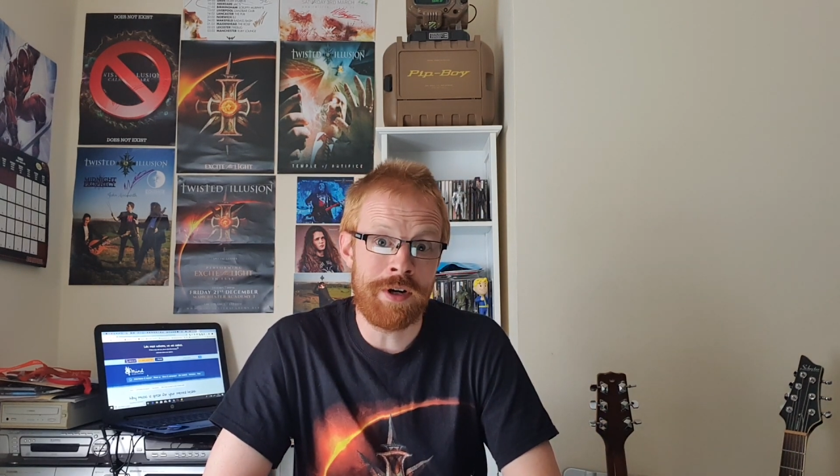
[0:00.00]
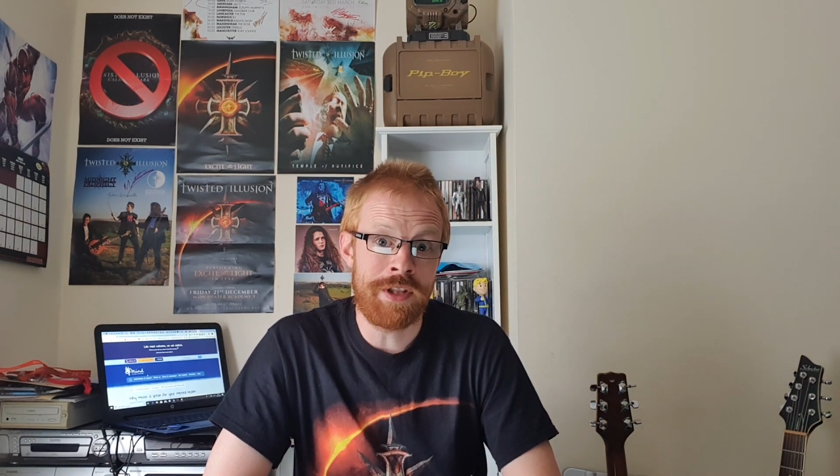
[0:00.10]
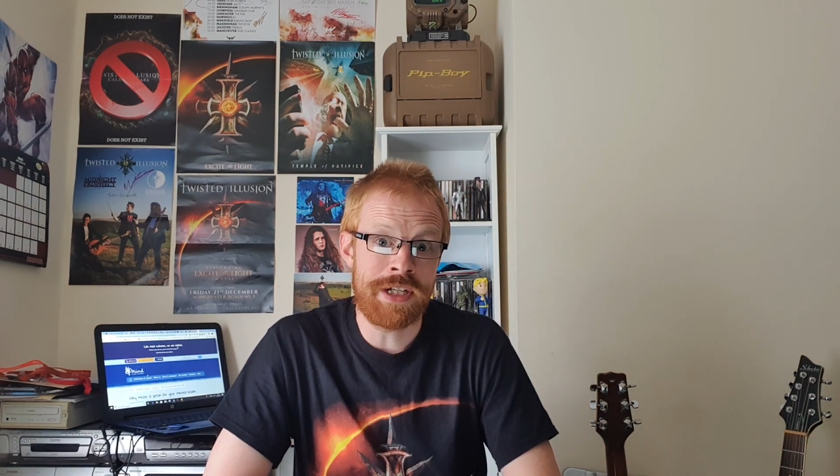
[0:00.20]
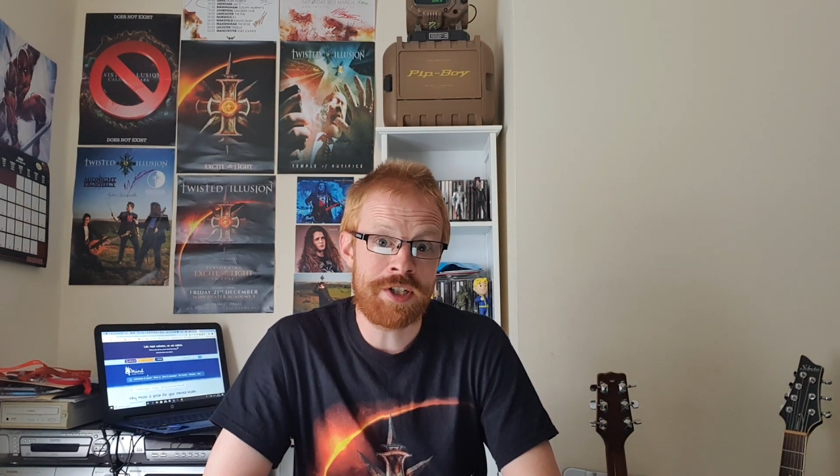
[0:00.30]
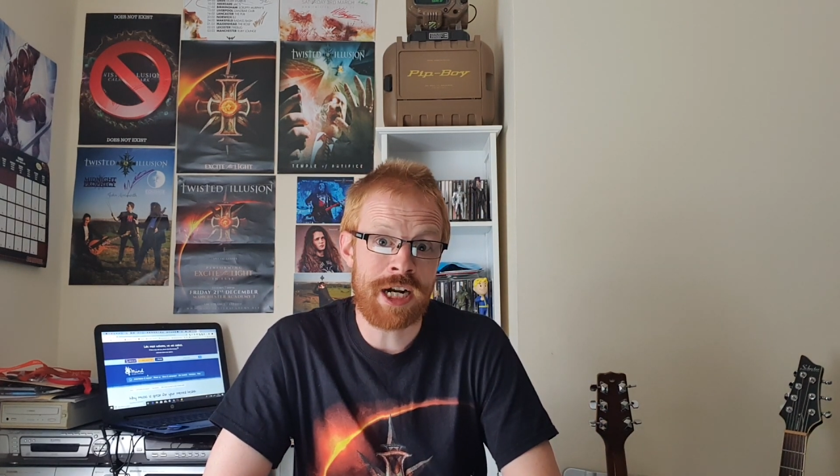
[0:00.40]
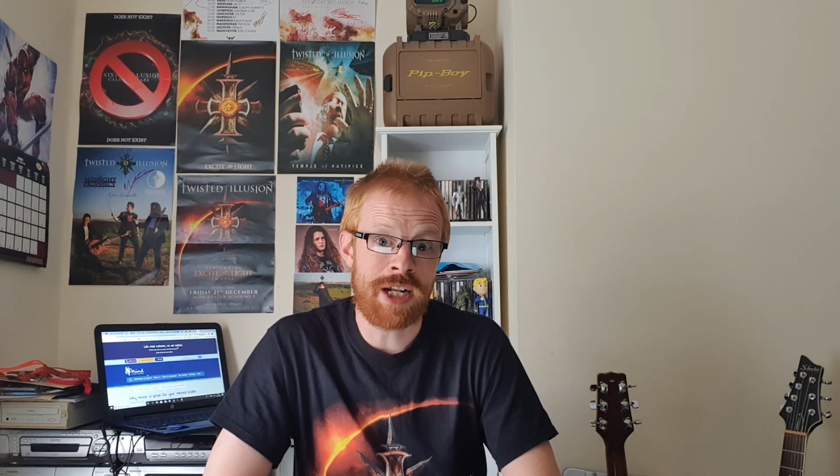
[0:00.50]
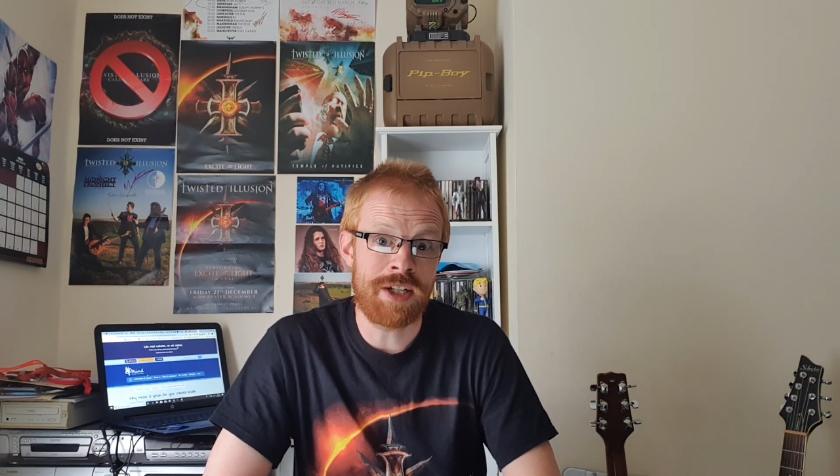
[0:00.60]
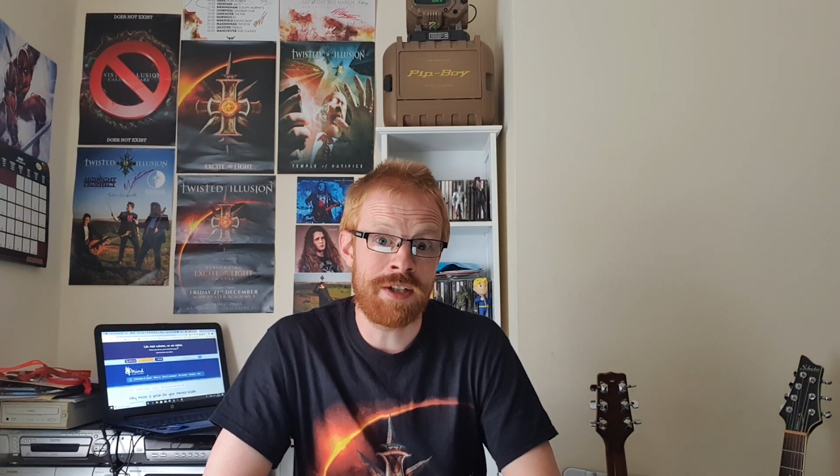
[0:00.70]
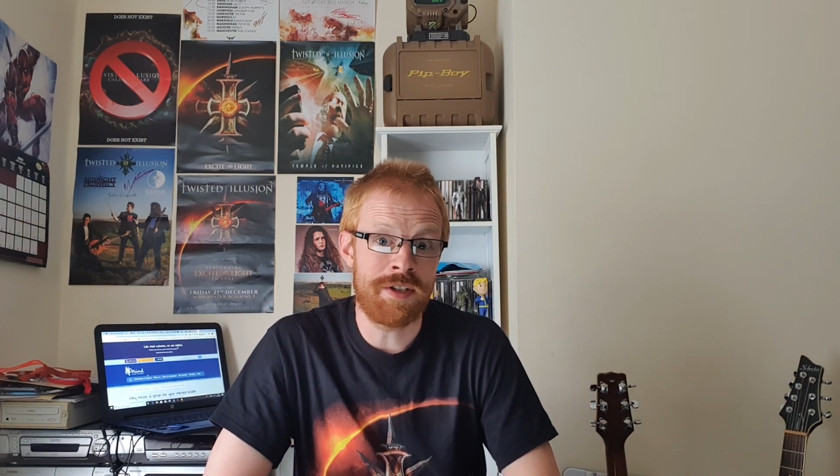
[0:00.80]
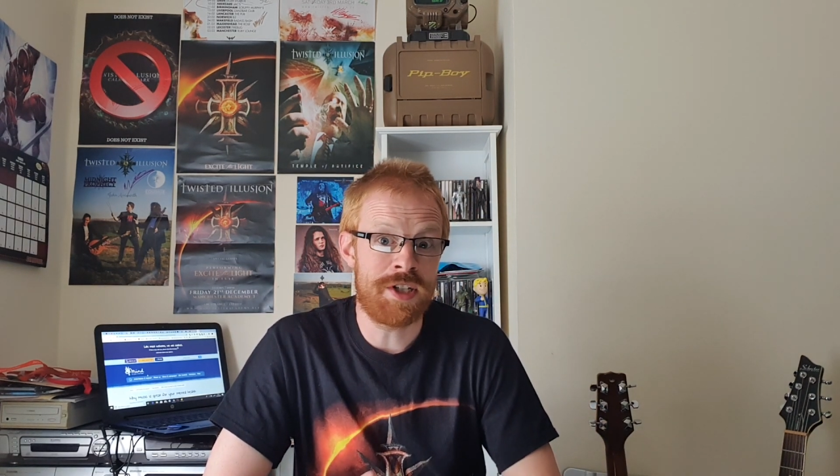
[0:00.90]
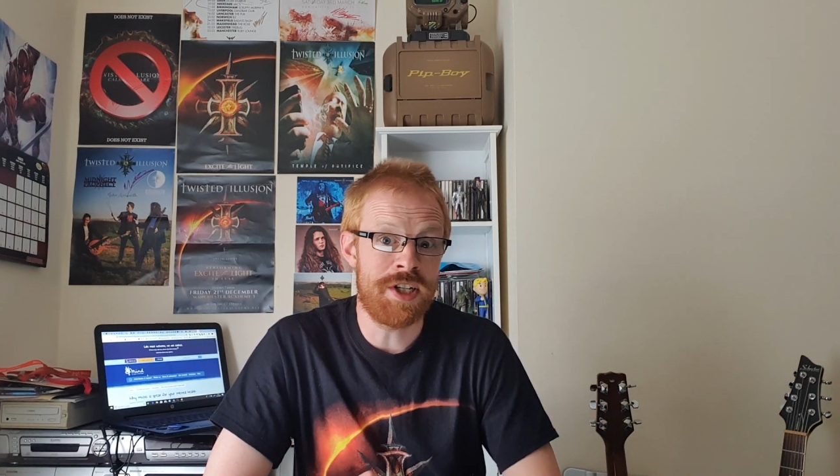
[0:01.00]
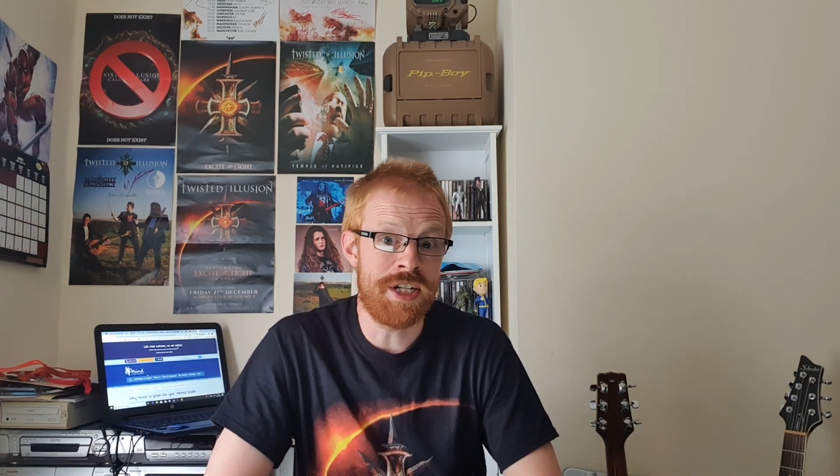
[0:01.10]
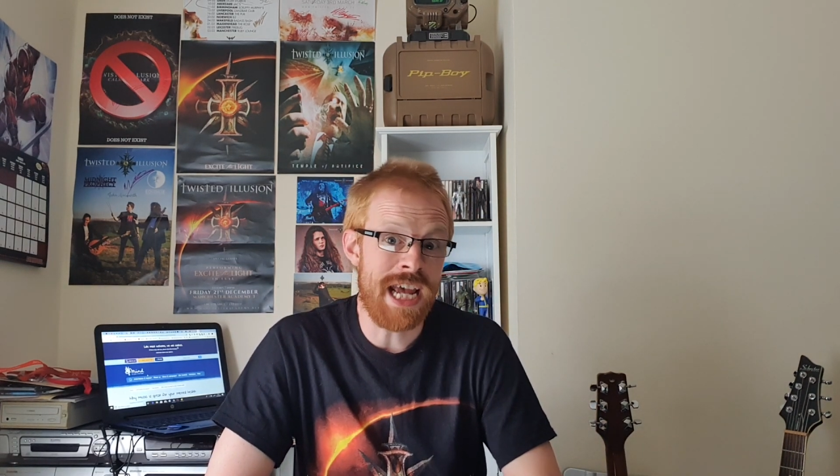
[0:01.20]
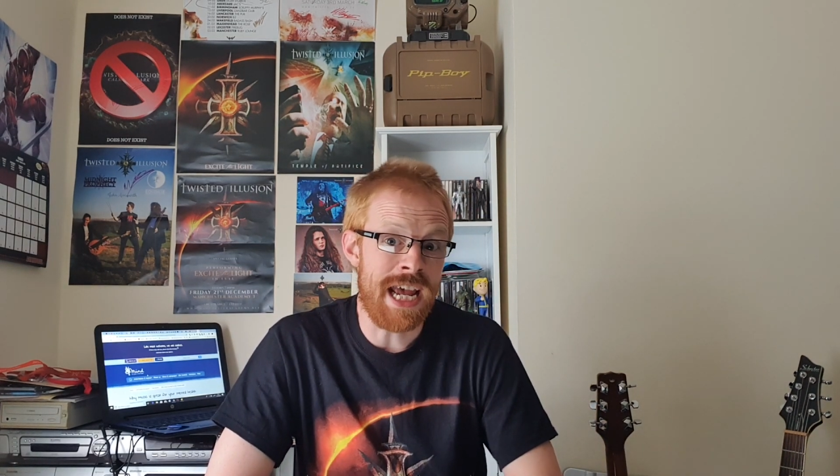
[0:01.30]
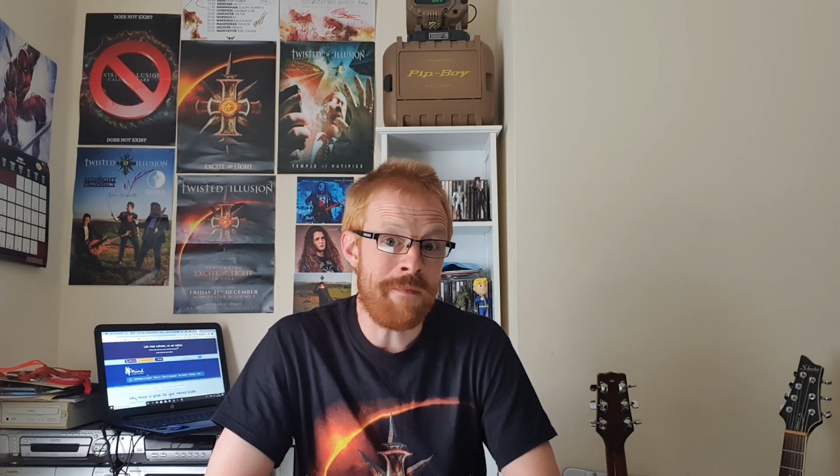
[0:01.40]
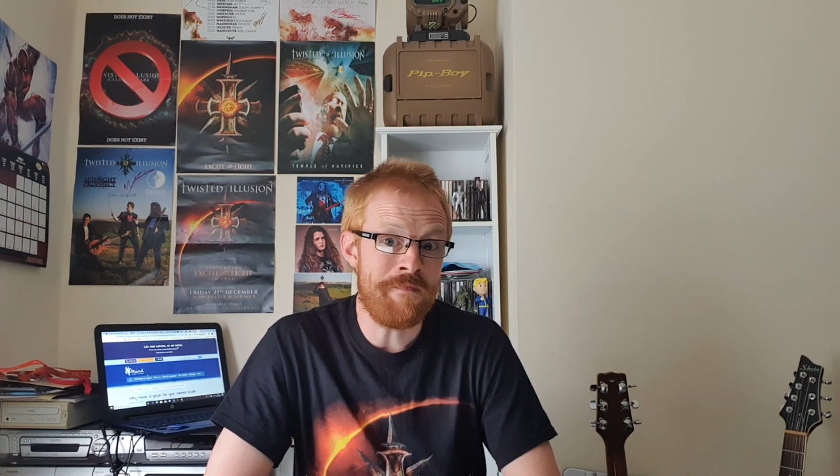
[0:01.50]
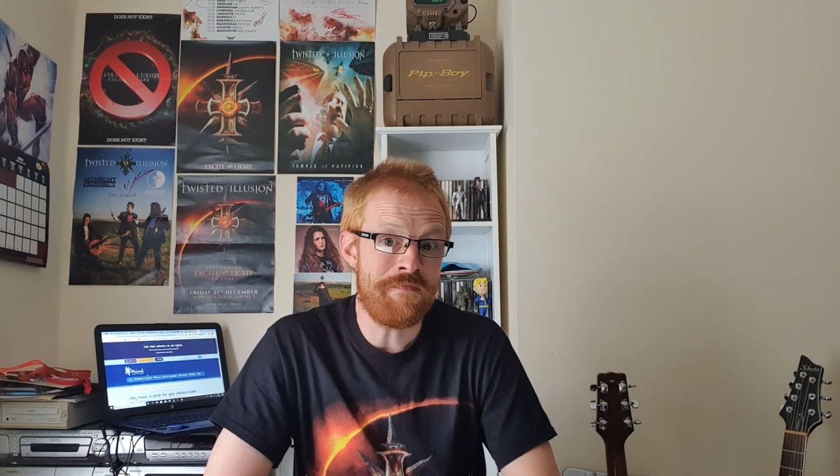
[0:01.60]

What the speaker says: on this channel today